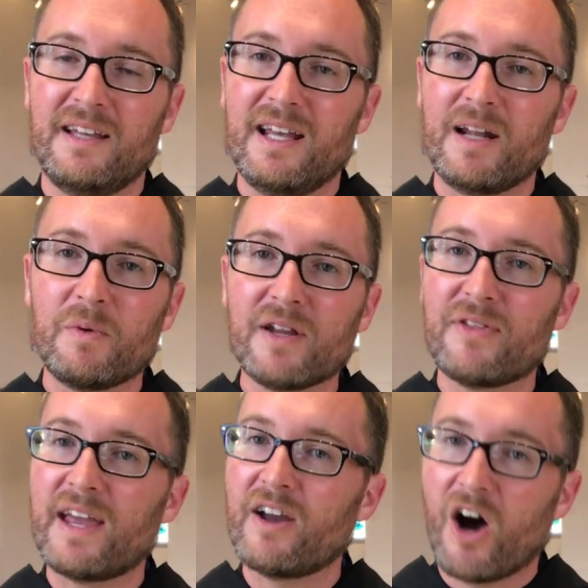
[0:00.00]
And I want
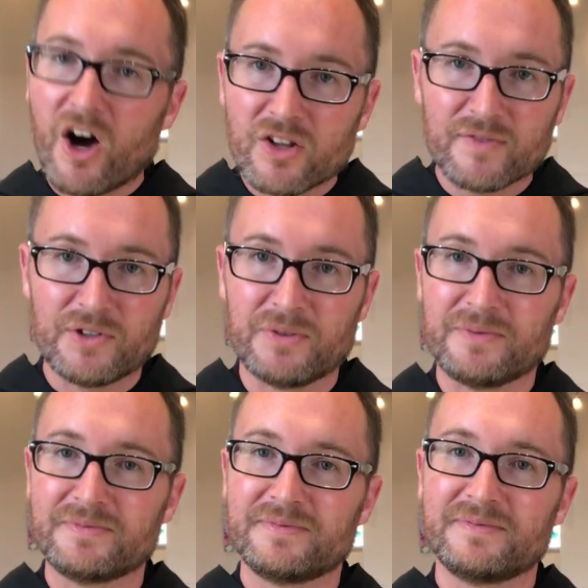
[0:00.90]
to thank all of you
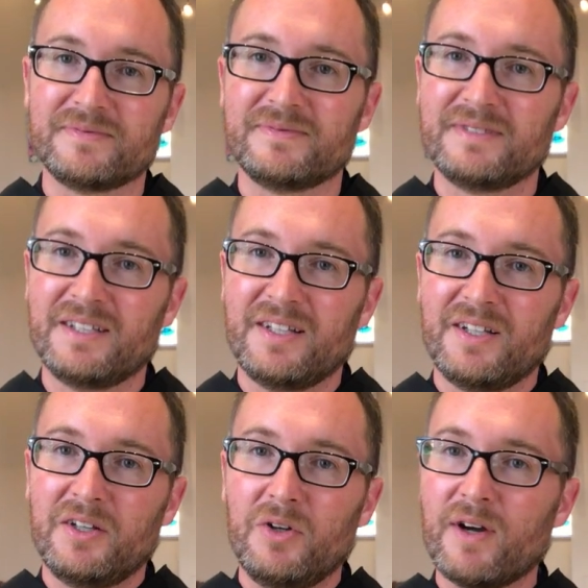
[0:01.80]

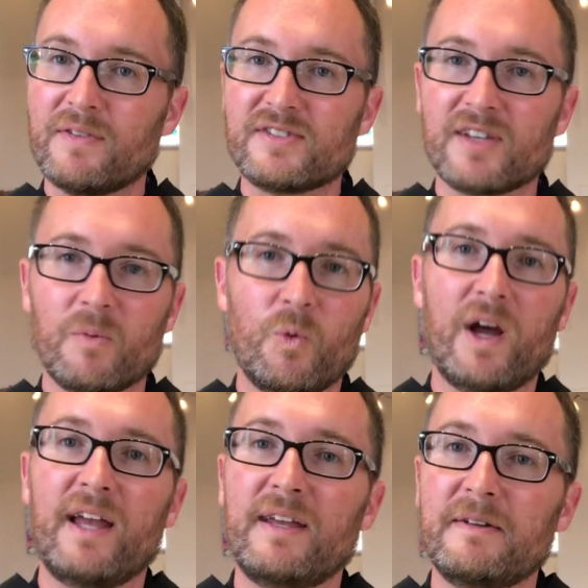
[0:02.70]
who have in some
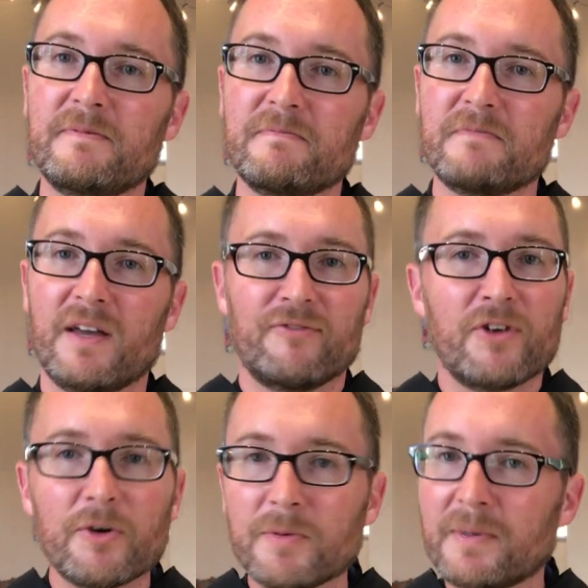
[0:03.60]
way
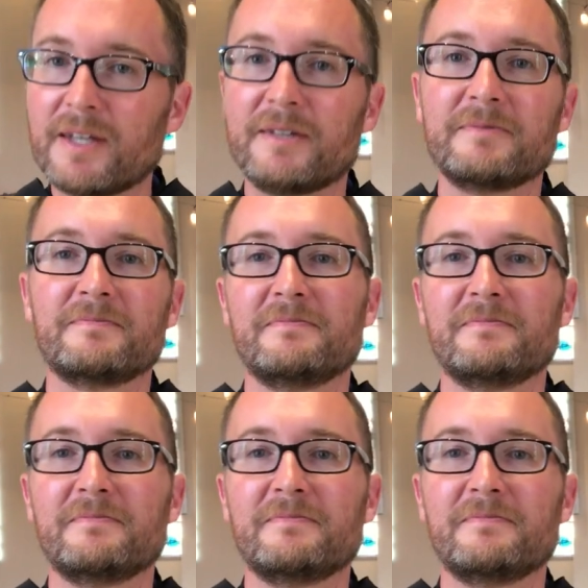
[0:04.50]
affirmed me,